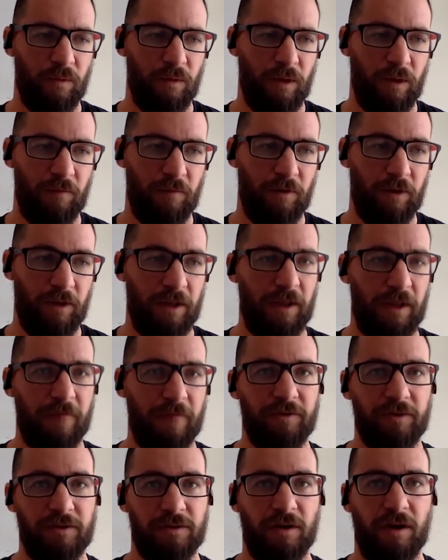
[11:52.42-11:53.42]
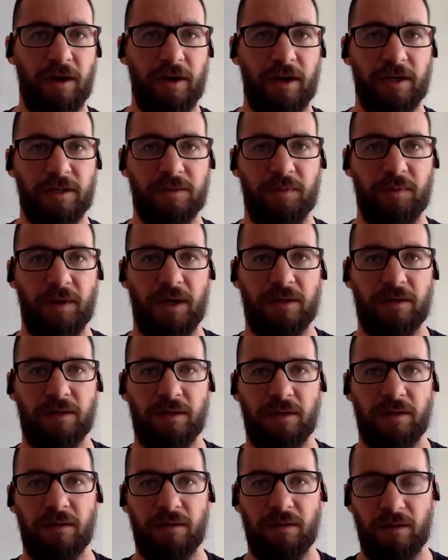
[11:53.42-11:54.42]
I really love the design aspect,
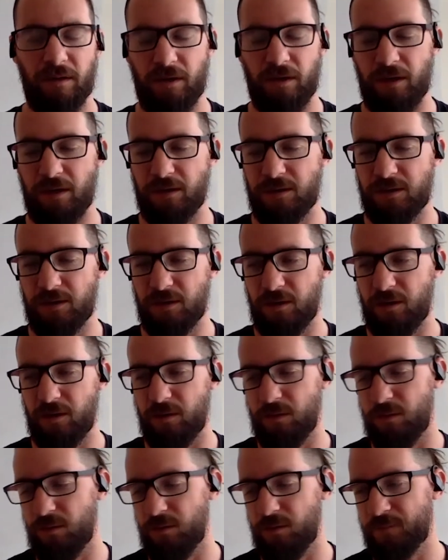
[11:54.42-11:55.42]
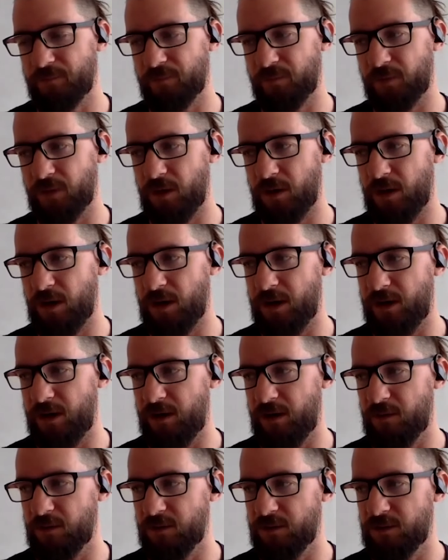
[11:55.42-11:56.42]
and and so
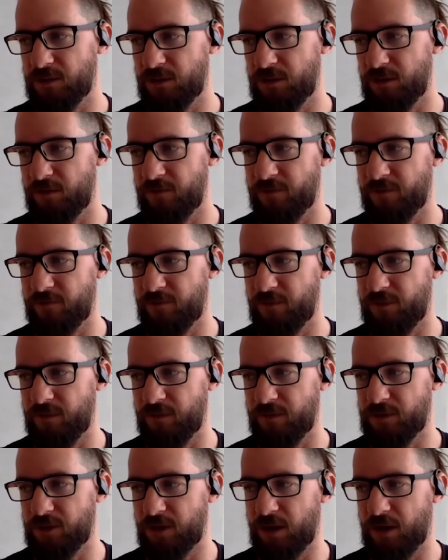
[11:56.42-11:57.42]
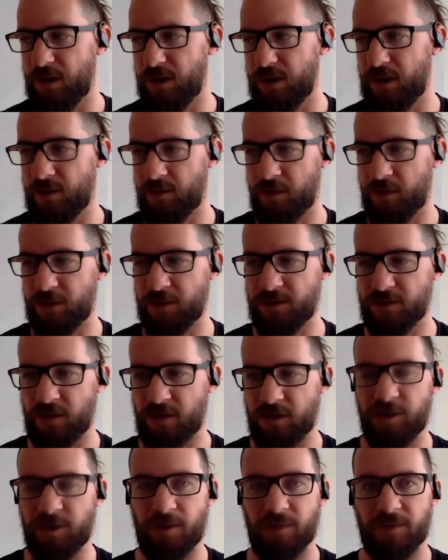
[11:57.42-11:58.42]
I was sort of trying to get my
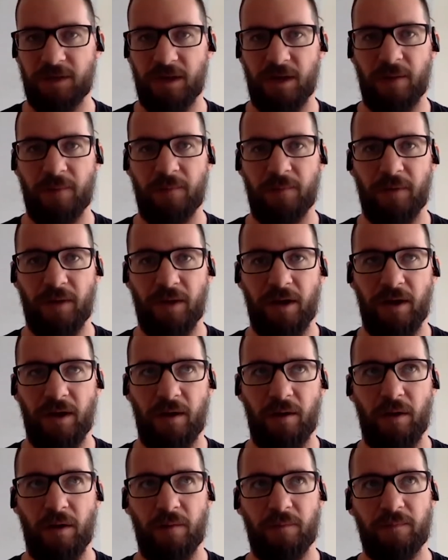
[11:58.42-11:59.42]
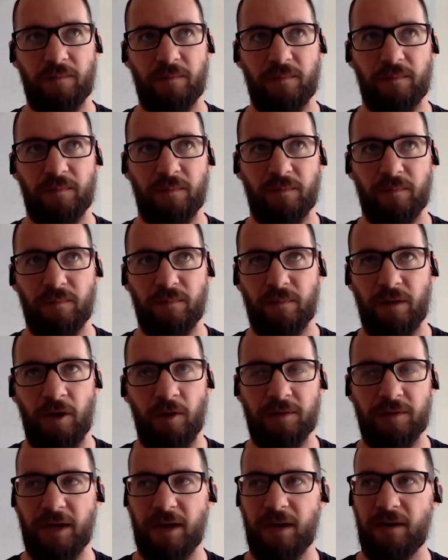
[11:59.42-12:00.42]
design chops up. I, I
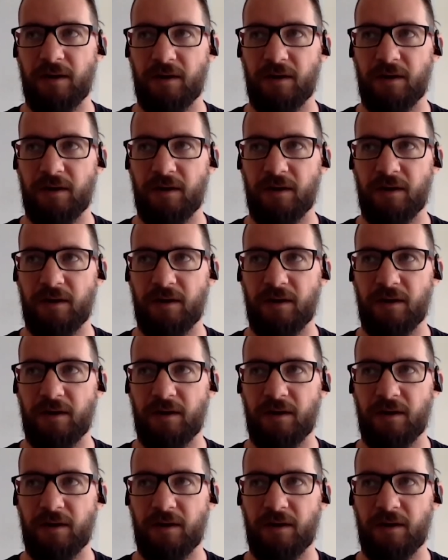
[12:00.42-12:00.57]
helped out at